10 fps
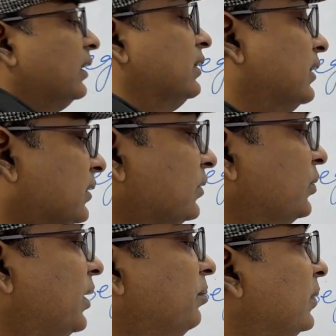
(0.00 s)
This
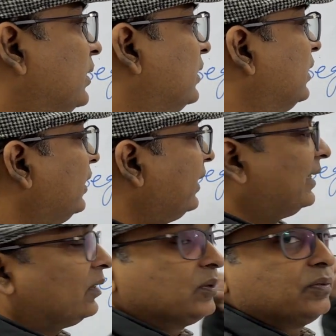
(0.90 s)
will
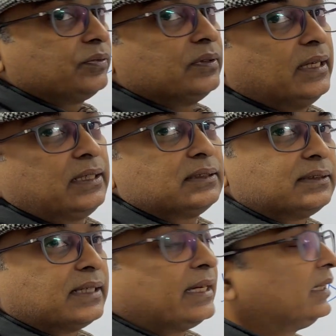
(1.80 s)
get out of that
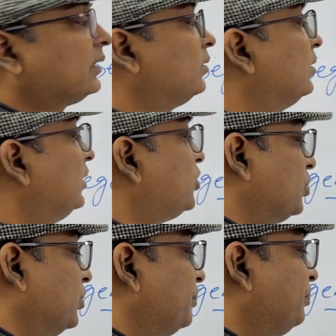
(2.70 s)
cyclic issue.